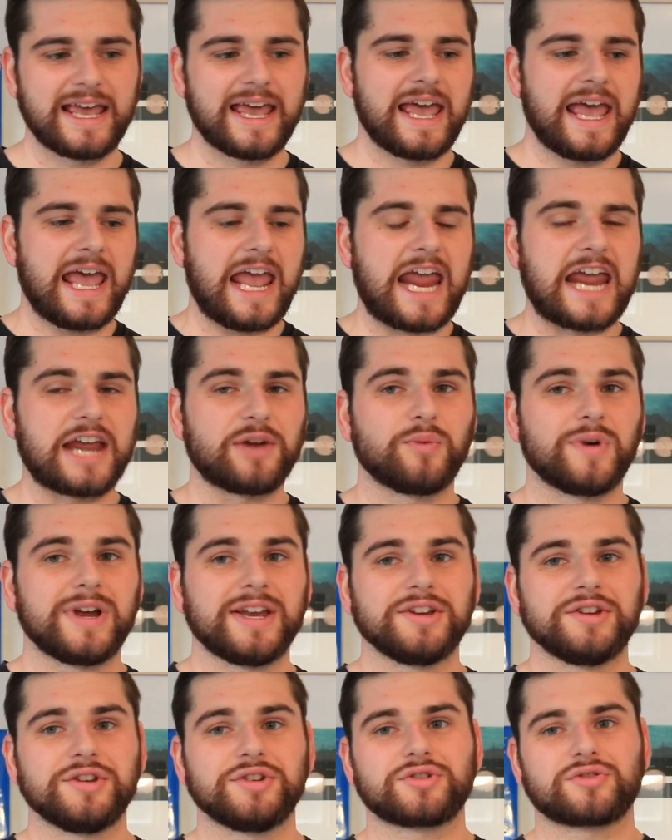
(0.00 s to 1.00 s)
And
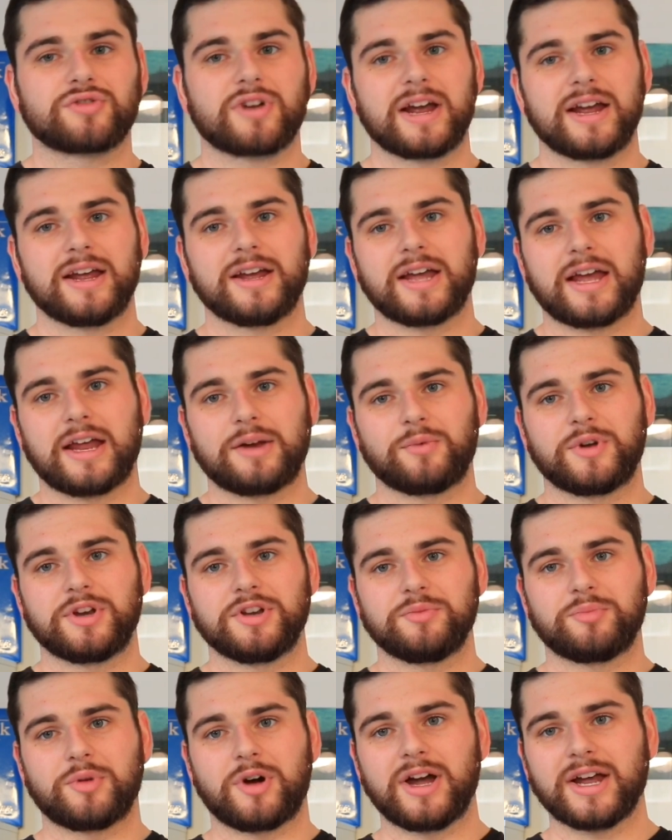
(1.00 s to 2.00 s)
when you
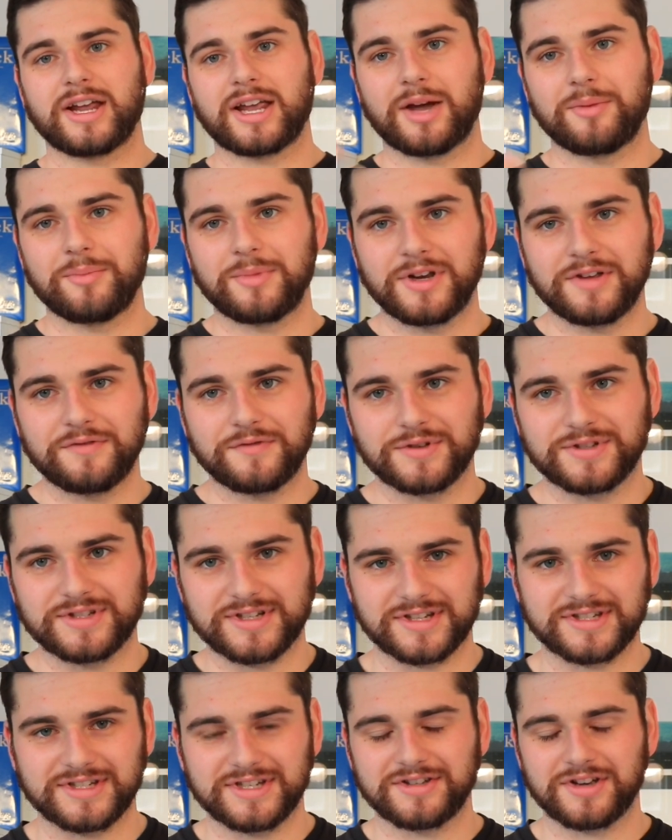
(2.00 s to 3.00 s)
buy a company for
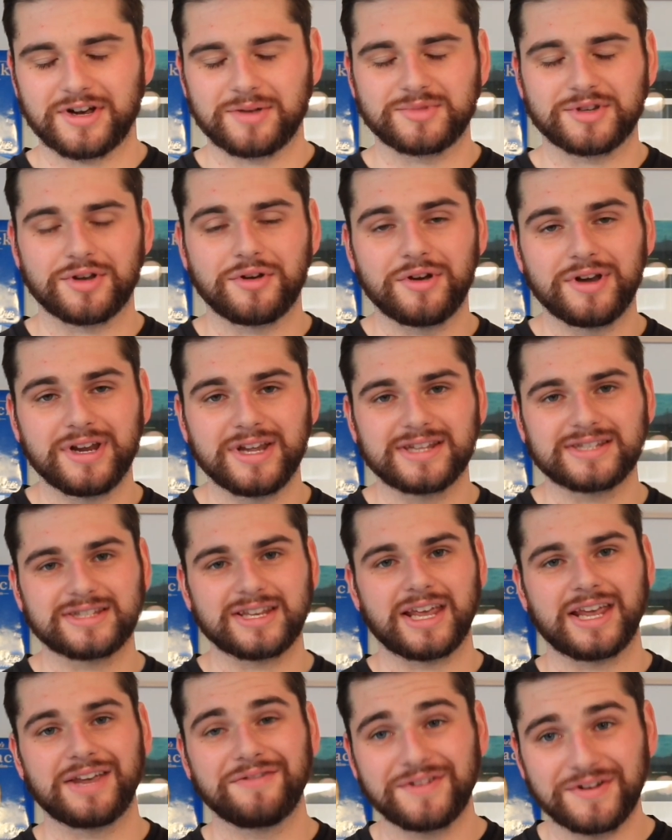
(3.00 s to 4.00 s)
60 times earnings,
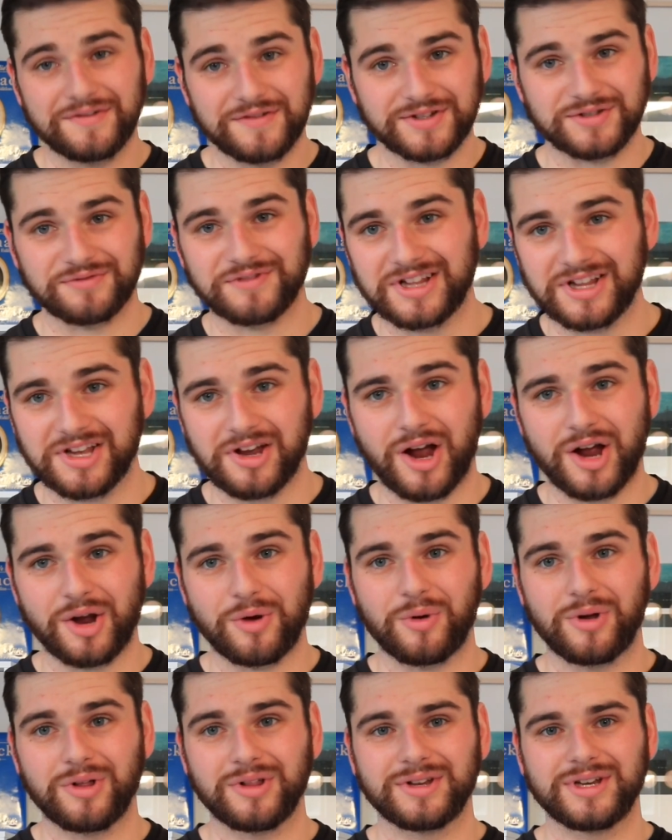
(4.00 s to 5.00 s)
even if it's really high
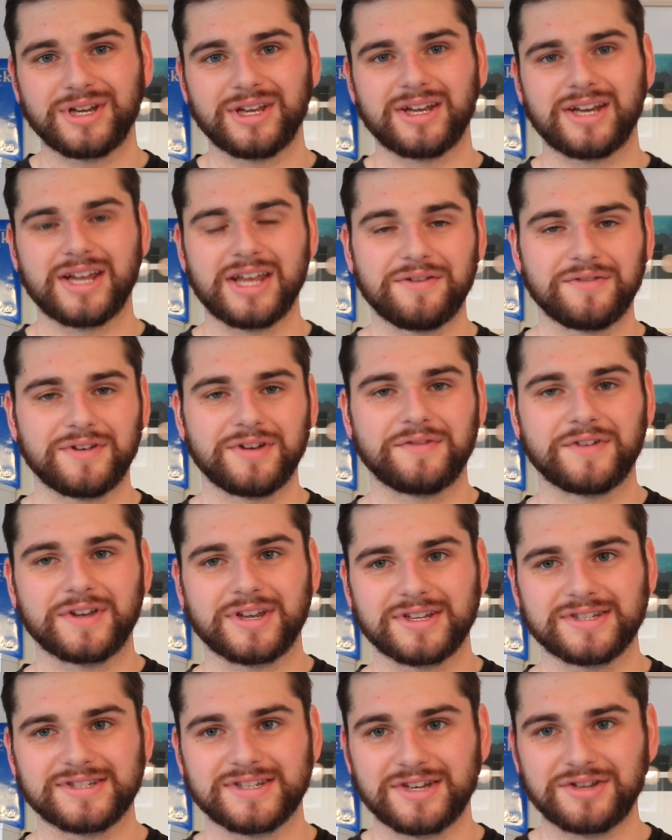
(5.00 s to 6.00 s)
quality and even if it
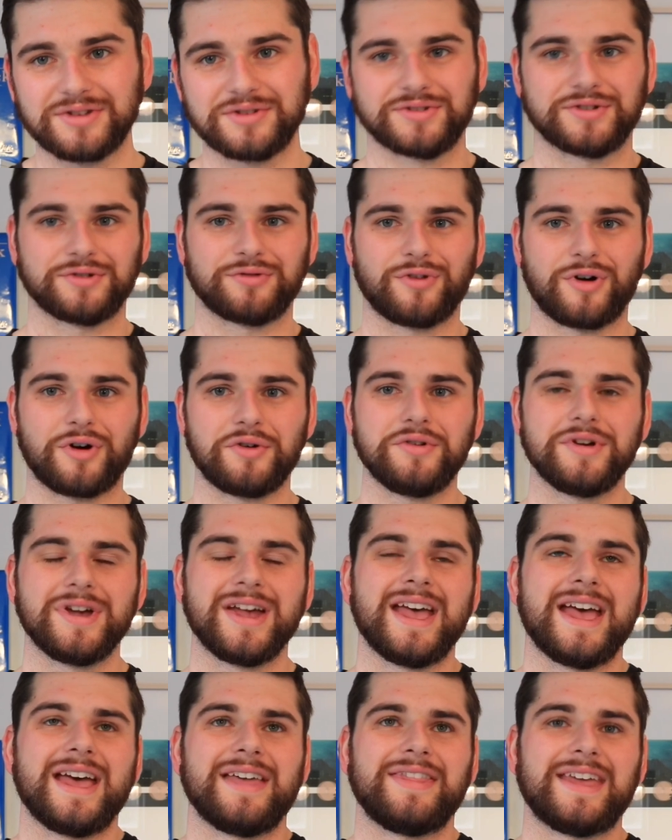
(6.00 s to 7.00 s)
continues to grow,
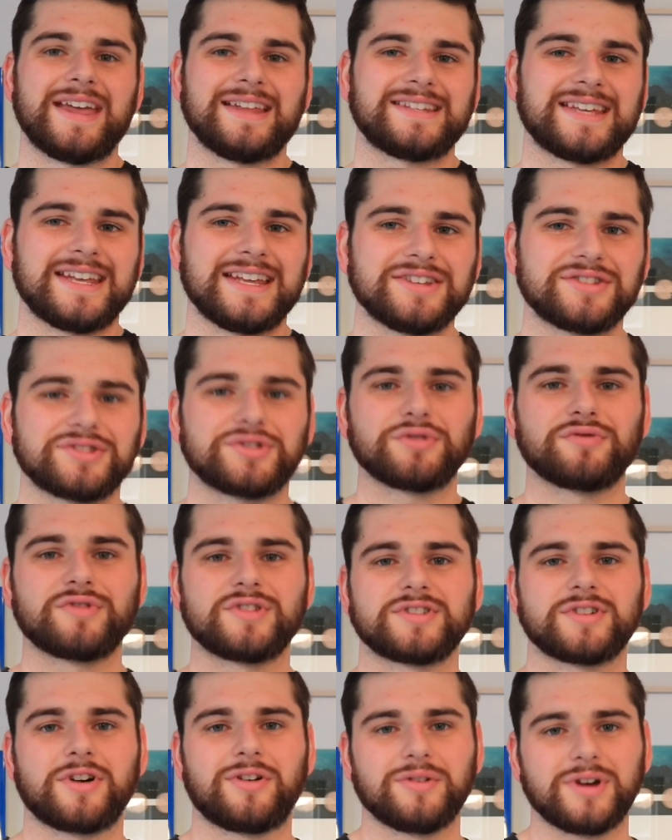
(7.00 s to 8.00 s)
that tends to
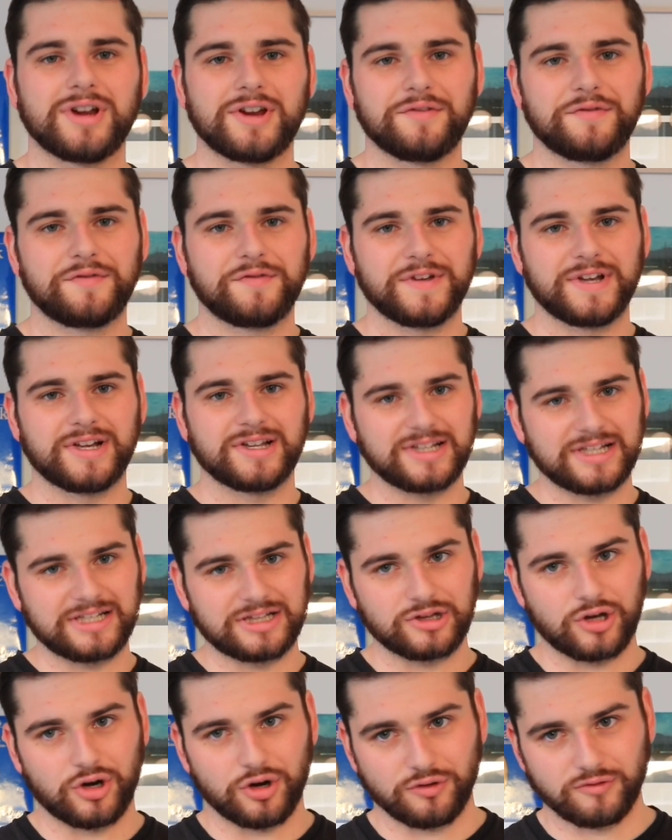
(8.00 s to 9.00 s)
result in fairly
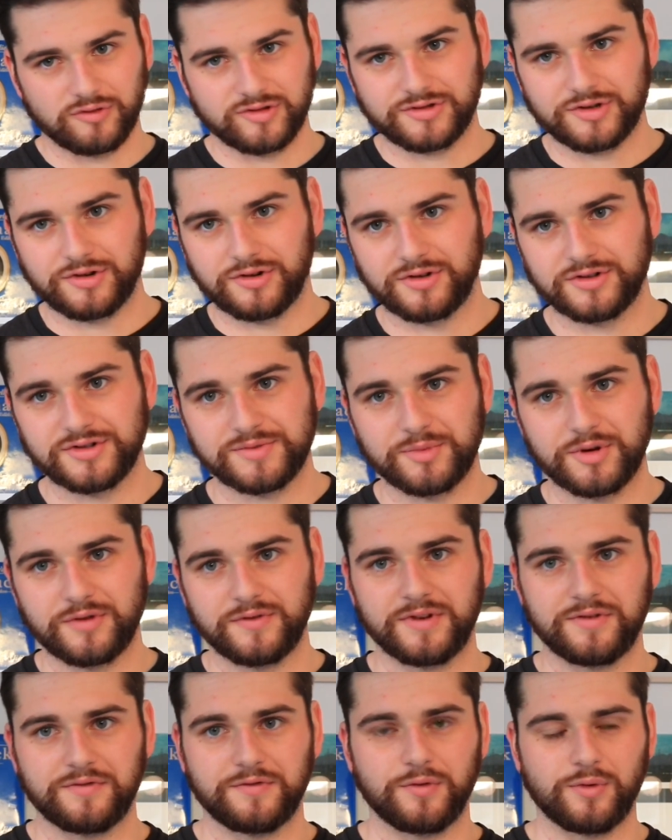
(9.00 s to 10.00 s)
low returns
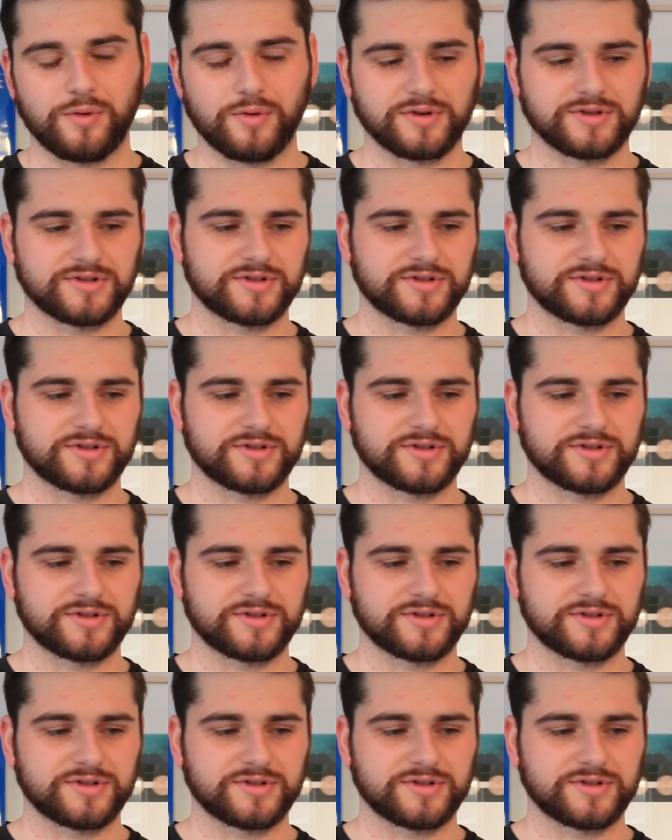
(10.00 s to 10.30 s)
moving forward.